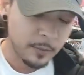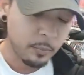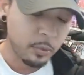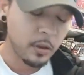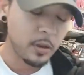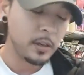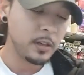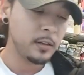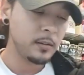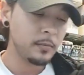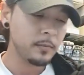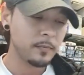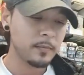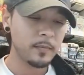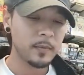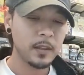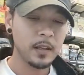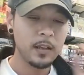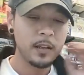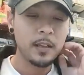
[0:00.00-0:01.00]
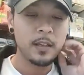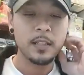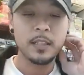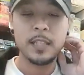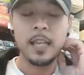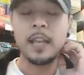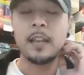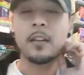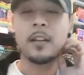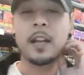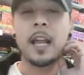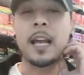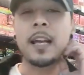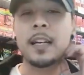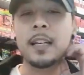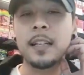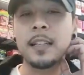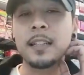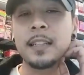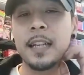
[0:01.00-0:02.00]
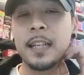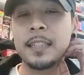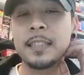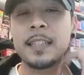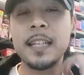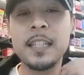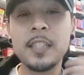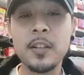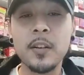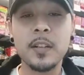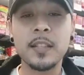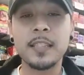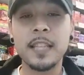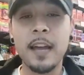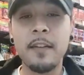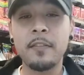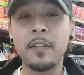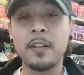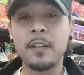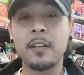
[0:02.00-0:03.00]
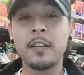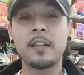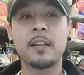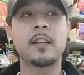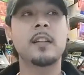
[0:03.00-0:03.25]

pretty, say you're like a 6 or a 7,